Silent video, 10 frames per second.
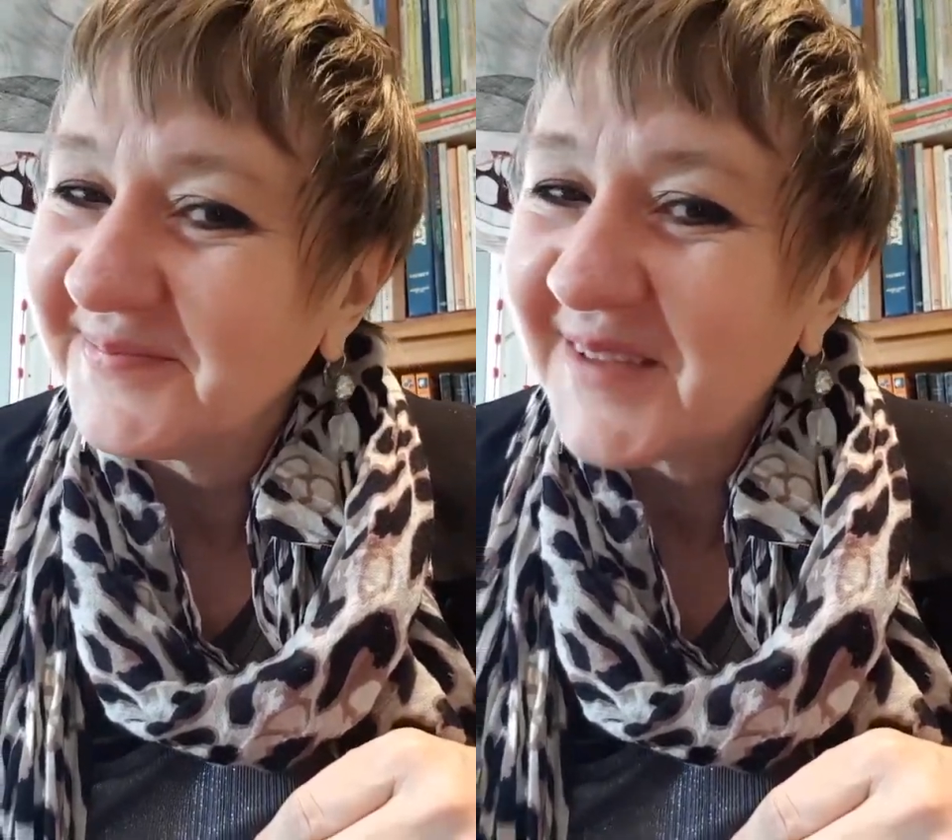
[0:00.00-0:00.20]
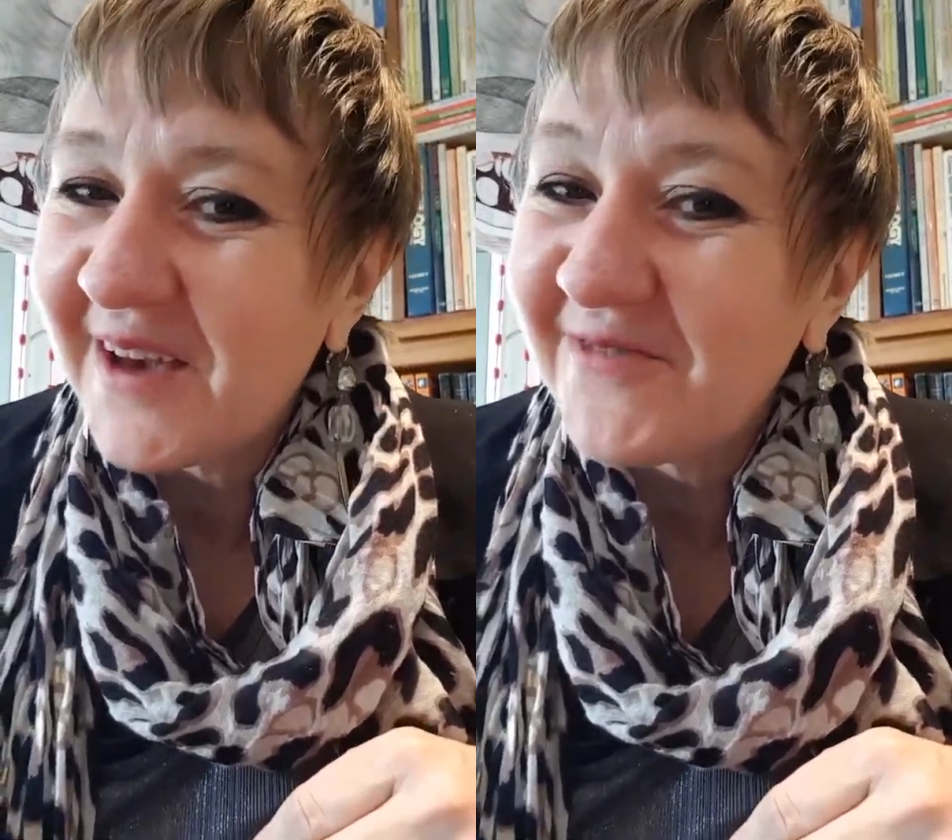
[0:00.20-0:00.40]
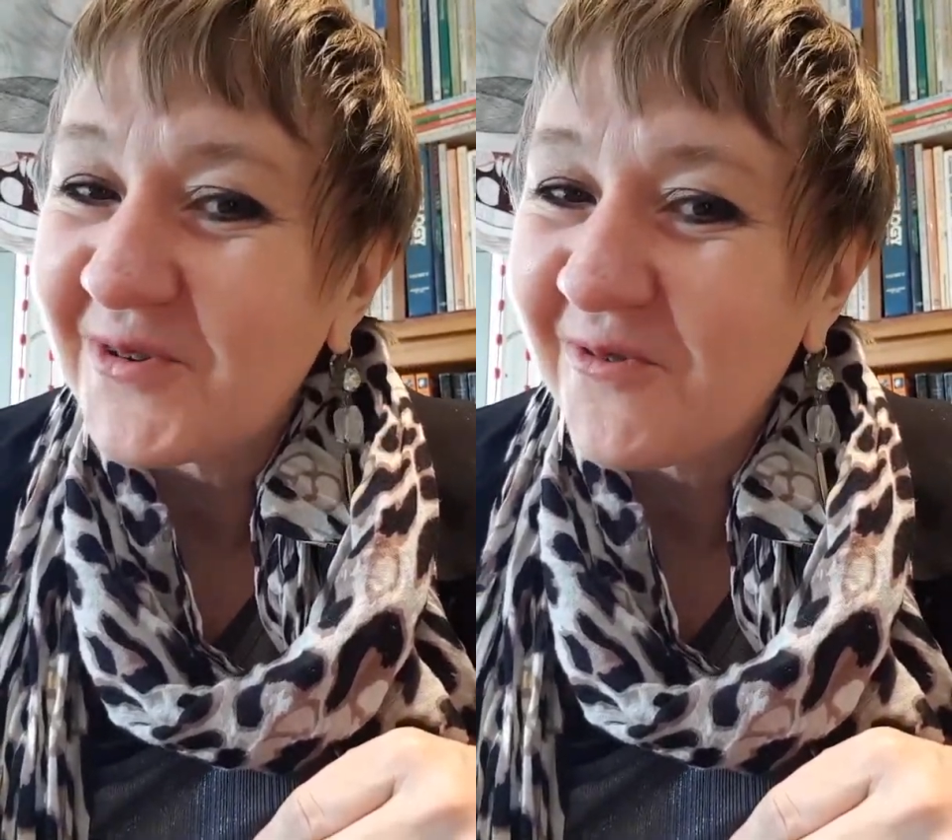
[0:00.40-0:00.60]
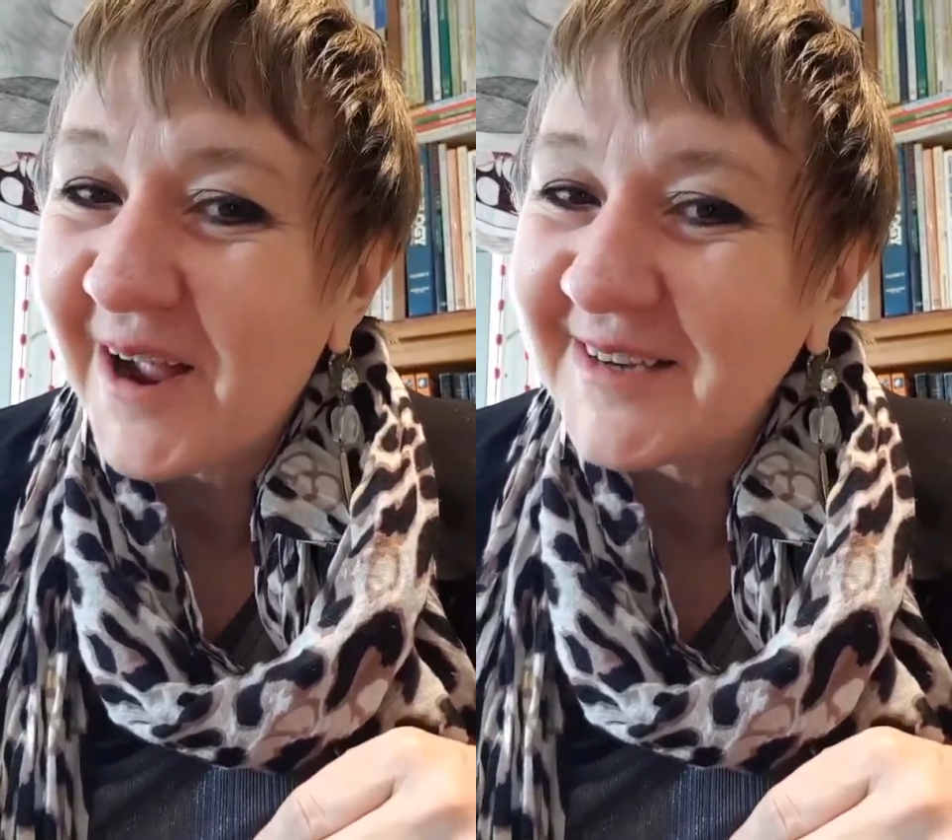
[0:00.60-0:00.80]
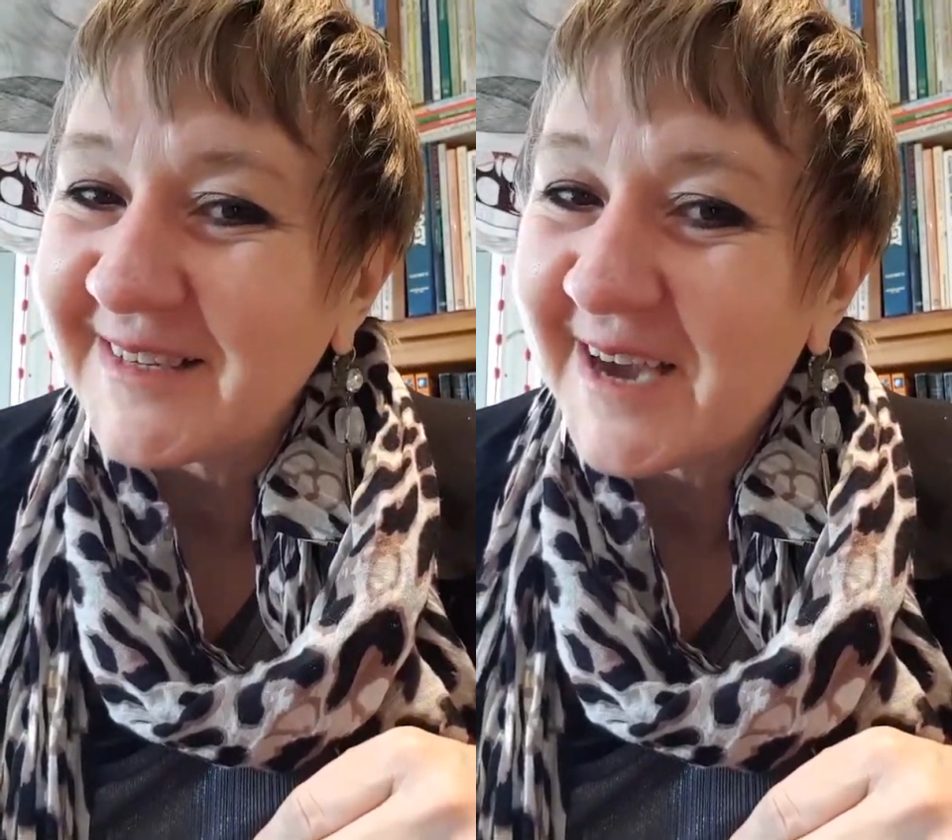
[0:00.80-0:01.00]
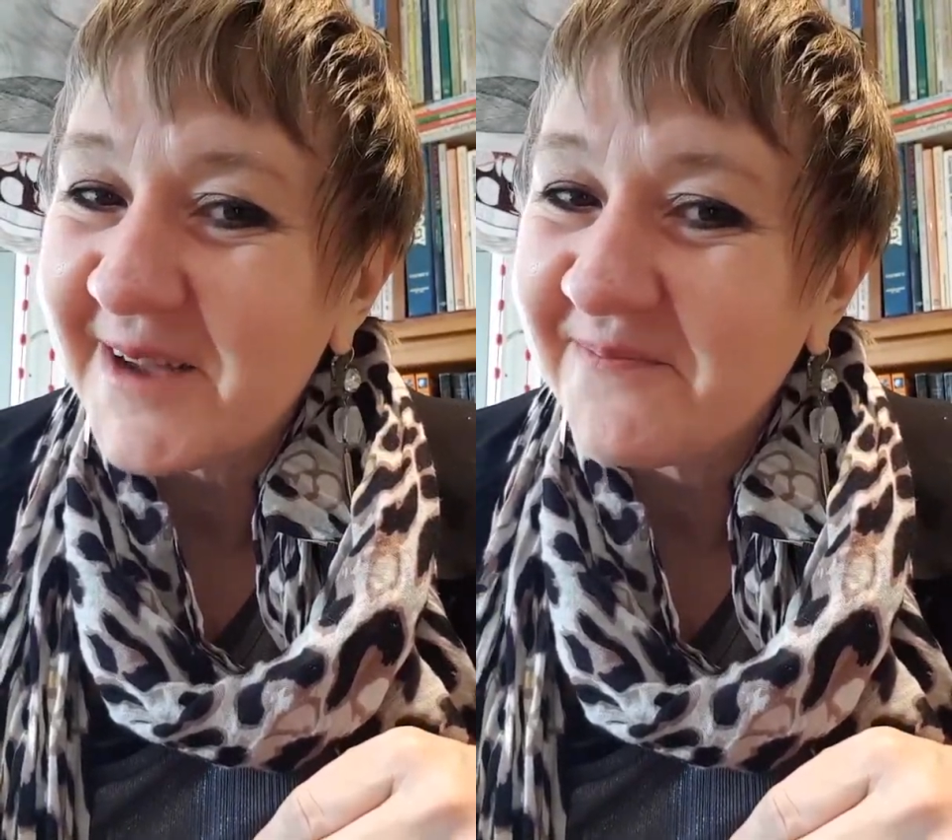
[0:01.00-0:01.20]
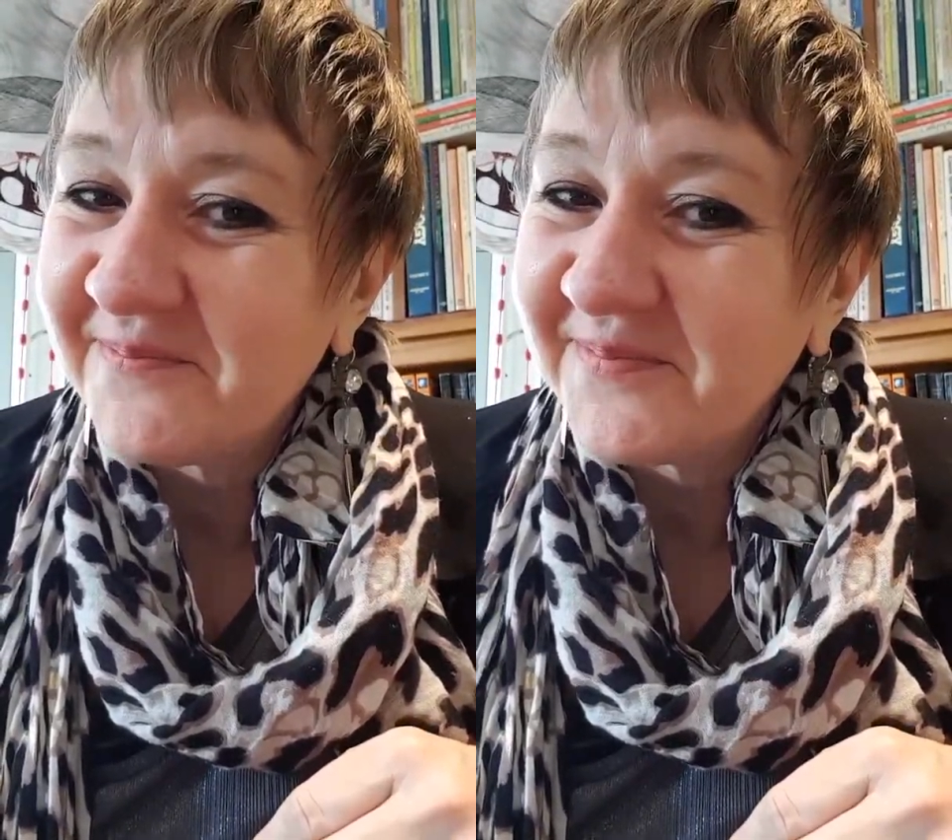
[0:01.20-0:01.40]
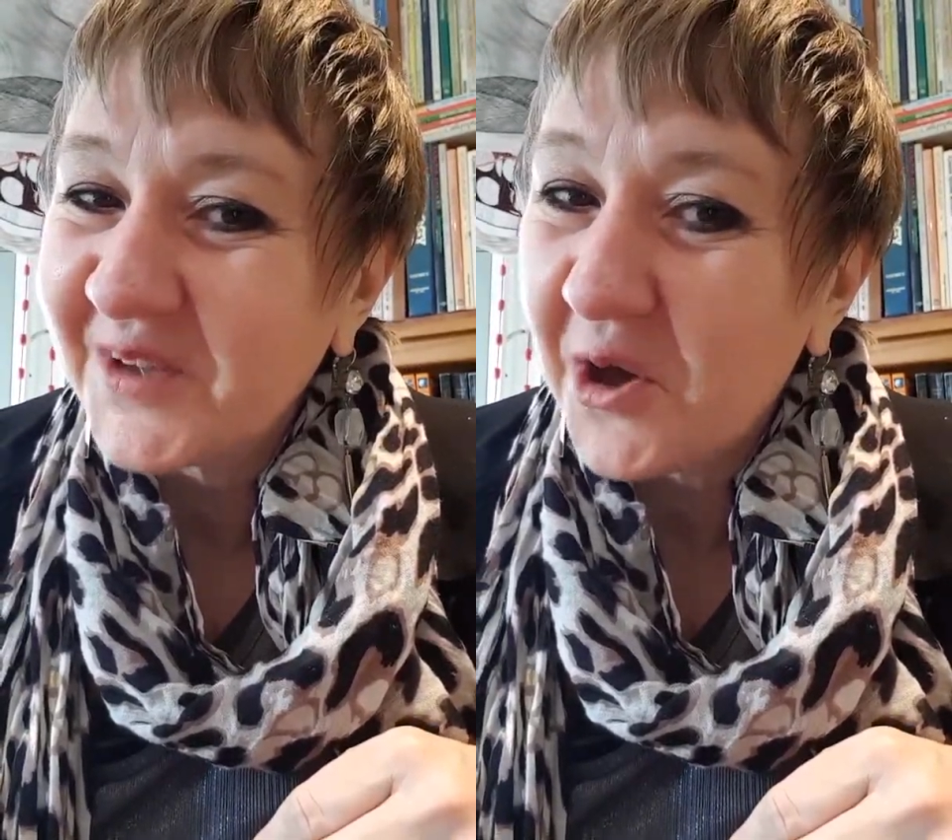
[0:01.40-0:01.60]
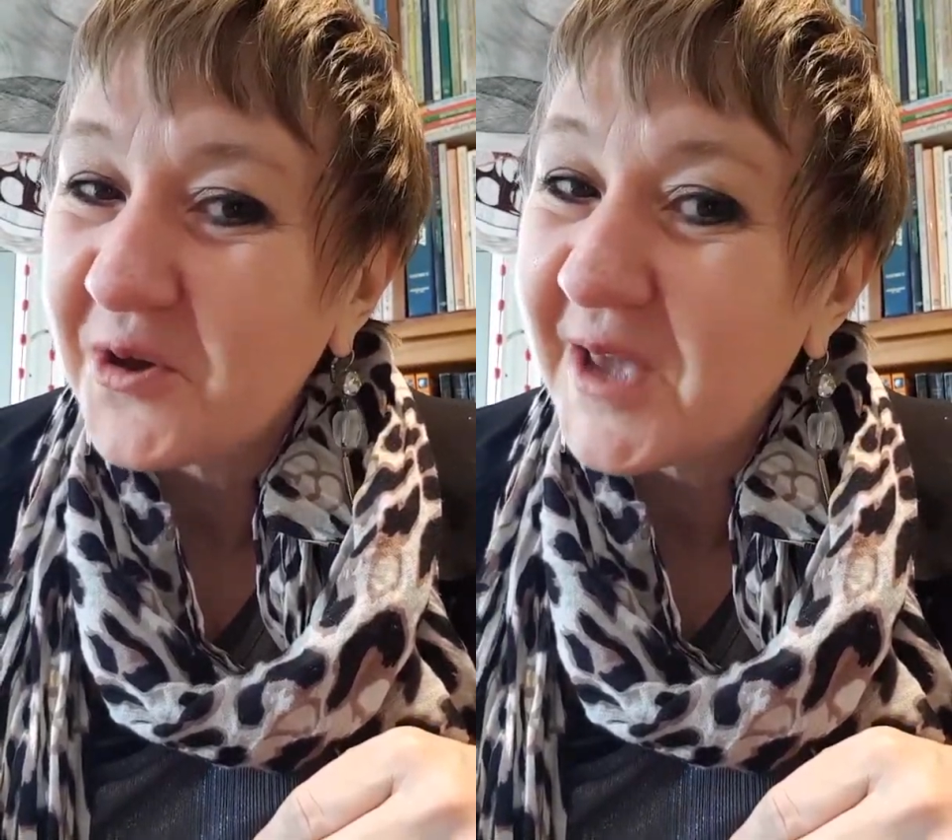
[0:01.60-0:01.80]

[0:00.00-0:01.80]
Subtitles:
Have a great day. Go